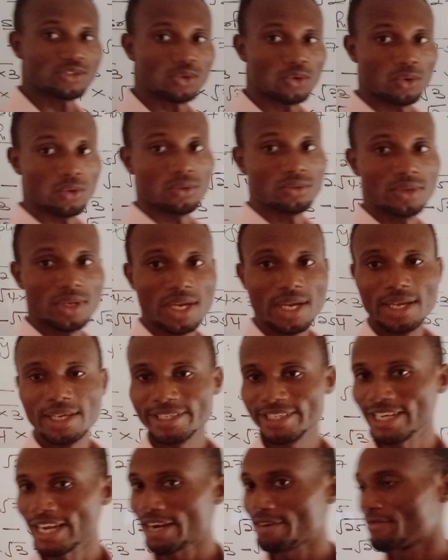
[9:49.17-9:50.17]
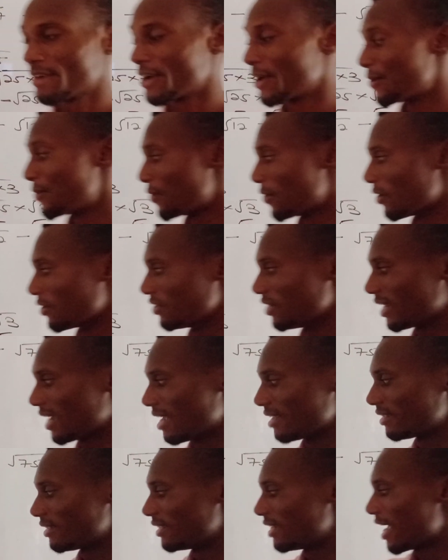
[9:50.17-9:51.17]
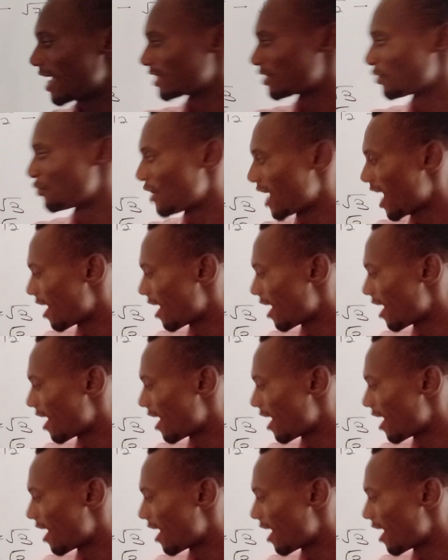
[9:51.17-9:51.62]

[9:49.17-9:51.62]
so check very well. You can see that we